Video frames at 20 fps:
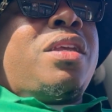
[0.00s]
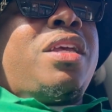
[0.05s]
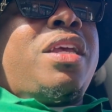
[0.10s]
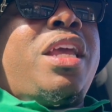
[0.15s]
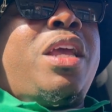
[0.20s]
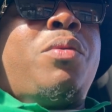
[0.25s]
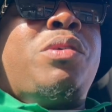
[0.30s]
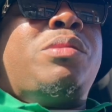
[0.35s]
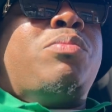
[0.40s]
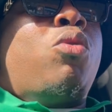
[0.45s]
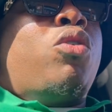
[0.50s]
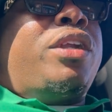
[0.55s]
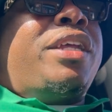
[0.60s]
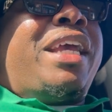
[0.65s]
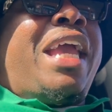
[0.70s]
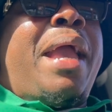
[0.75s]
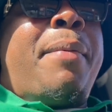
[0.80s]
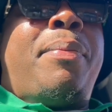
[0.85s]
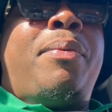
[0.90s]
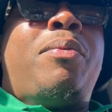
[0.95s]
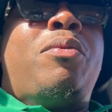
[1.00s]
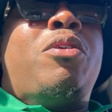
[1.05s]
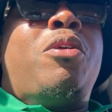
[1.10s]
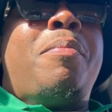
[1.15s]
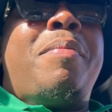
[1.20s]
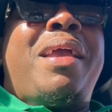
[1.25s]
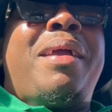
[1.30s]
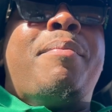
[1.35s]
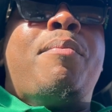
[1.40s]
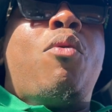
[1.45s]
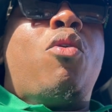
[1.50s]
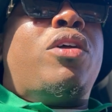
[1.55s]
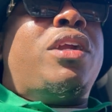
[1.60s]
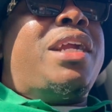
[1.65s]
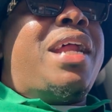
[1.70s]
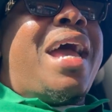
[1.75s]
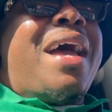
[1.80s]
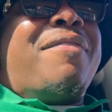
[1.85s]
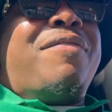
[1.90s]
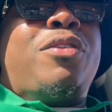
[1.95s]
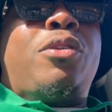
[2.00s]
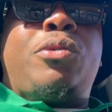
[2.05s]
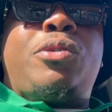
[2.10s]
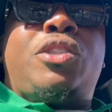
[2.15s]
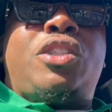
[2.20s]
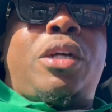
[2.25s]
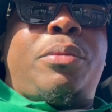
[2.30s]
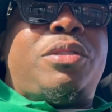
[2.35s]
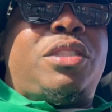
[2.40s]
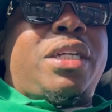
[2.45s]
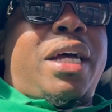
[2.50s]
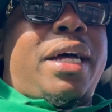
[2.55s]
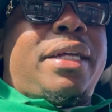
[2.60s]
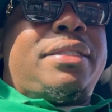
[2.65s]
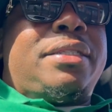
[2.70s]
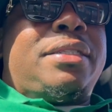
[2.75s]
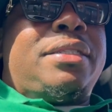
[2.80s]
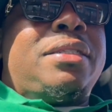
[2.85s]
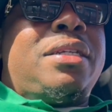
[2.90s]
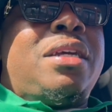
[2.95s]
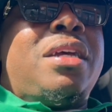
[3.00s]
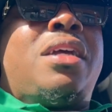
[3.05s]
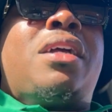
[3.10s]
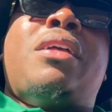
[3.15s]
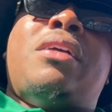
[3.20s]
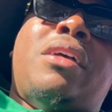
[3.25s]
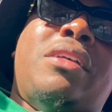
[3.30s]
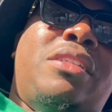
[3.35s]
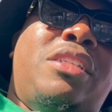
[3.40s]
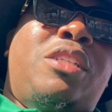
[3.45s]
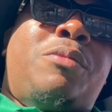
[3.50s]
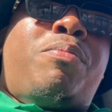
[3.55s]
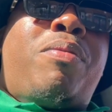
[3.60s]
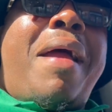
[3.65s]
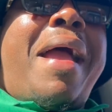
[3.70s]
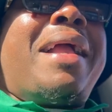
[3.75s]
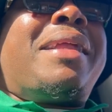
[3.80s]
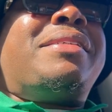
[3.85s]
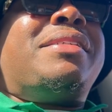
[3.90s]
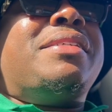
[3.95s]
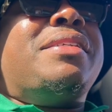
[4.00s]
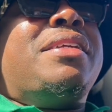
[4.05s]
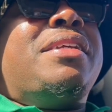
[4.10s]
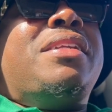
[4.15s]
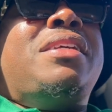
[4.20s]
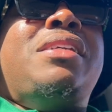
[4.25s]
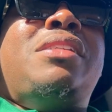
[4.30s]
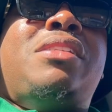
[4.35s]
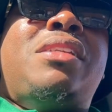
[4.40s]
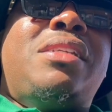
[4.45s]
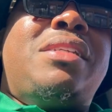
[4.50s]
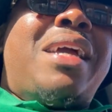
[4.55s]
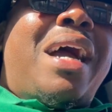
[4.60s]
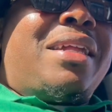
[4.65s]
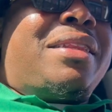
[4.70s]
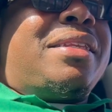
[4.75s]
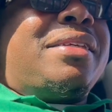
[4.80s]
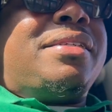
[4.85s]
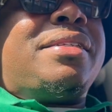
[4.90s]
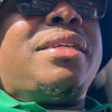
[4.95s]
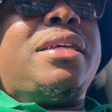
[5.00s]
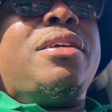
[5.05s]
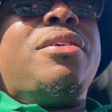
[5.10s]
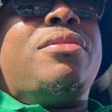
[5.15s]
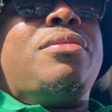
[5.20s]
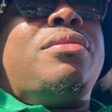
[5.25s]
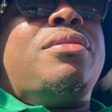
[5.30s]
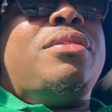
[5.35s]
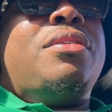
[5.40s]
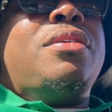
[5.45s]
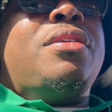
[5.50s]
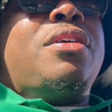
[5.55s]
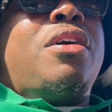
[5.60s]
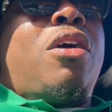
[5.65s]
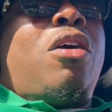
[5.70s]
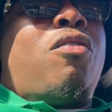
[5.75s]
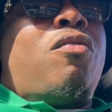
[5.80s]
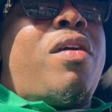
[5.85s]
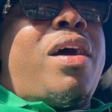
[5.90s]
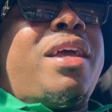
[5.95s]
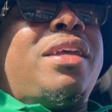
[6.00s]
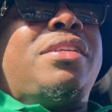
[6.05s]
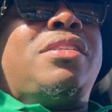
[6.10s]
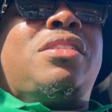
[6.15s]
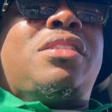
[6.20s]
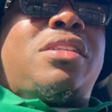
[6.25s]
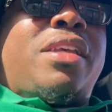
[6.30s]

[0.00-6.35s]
He was more than capable to make more than half of those jump shots because he's practicing it. He's, he got the skill, all right?